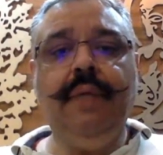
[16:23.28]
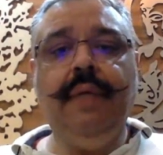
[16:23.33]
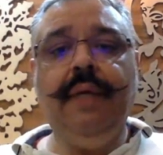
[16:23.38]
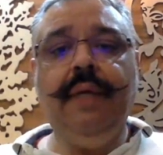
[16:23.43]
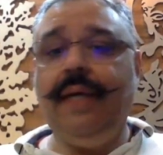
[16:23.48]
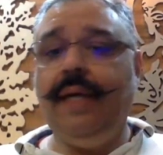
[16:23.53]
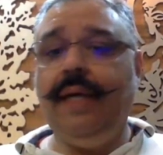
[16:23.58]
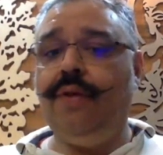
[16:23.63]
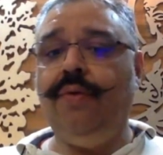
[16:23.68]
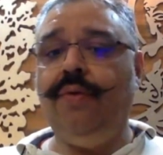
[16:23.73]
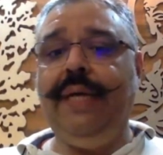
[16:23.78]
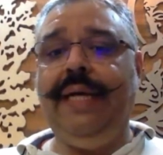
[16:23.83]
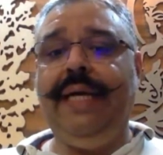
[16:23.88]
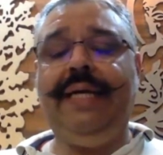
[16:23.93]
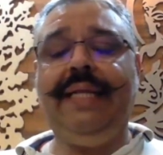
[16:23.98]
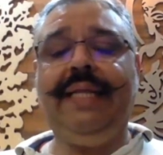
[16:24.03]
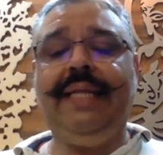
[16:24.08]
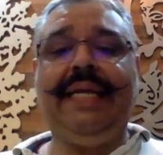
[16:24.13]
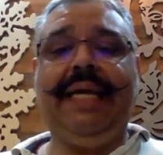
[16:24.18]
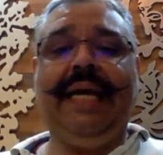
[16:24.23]
Ketu
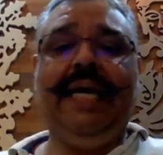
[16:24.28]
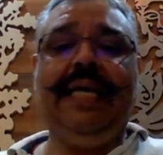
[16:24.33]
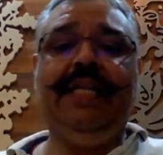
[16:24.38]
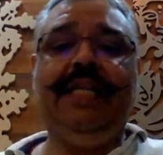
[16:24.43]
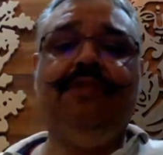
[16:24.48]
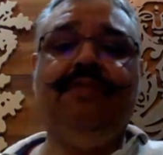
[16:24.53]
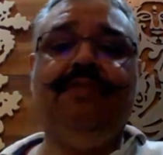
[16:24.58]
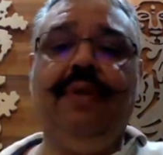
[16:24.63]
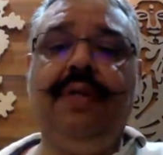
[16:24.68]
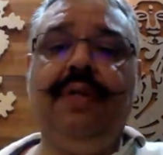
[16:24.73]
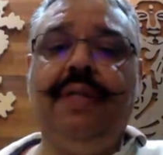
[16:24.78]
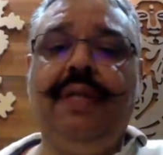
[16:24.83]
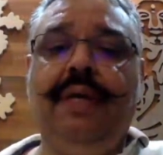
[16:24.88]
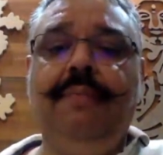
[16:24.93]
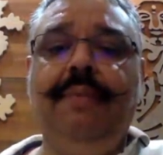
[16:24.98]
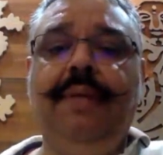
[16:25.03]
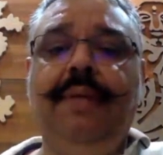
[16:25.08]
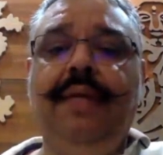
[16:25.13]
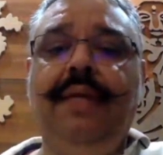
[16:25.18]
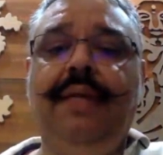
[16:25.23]
hates cash for
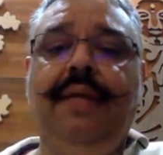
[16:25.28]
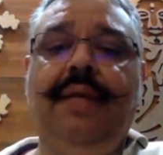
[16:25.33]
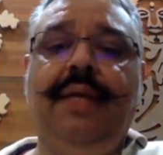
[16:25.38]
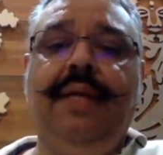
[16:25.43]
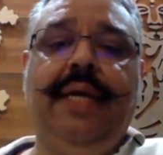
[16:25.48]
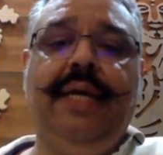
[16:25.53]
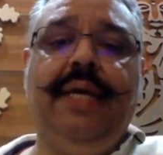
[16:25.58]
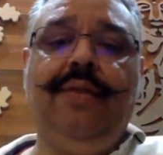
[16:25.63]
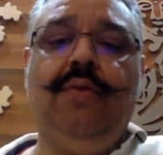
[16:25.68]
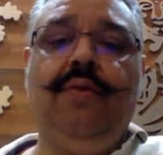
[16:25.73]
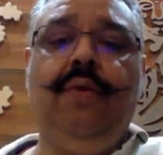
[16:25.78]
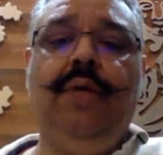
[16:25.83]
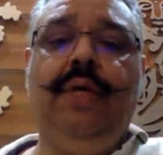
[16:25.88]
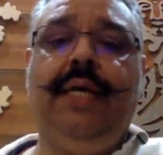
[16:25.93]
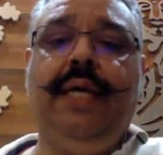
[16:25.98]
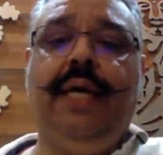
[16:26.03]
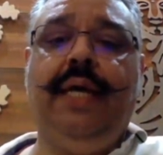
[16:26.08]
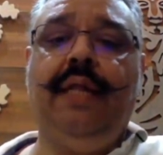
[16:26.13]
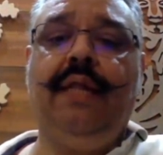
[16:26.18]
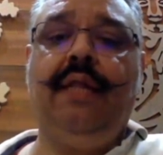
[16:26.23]
some reason. Ketu
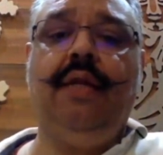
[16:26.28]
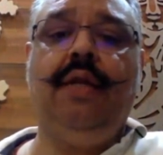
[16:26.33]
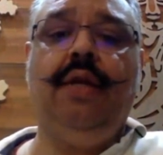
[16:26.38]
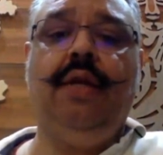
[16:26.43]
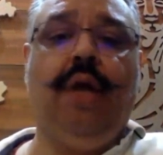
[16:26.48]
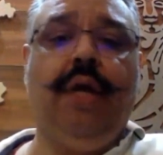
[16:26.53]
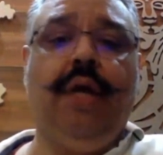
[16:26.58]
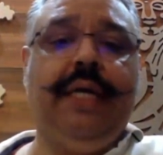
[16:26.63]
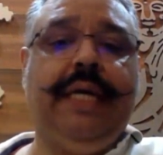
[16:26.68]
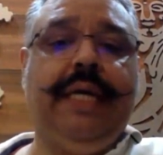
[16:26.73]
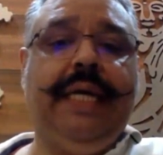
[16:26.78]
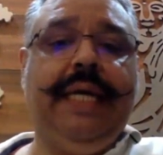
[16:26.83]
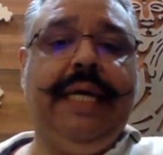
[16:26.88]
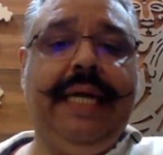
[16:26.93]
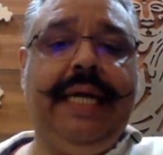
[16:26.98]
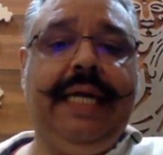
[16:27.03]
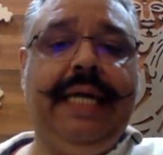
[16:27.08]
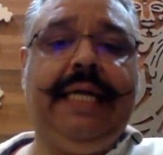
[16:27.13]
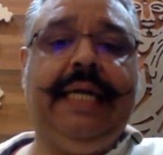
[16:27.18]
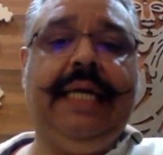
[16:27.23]
does not
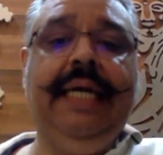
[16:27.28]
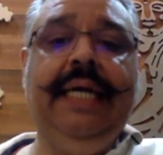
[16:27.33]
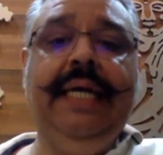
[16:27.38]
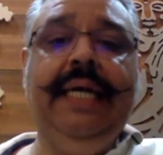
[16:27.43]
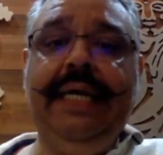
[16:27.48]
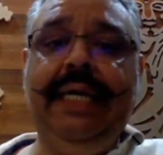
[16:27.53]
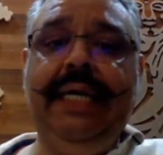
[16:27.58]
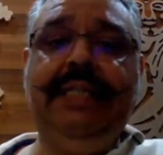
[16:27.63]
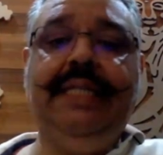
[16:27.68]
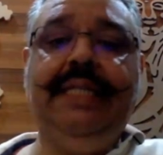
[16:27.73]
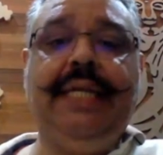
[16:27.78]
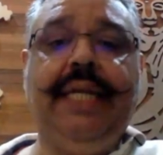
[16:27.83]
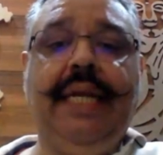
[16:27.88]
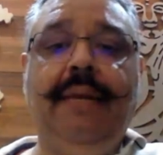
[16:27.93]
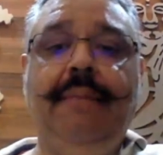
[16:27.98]
hate digital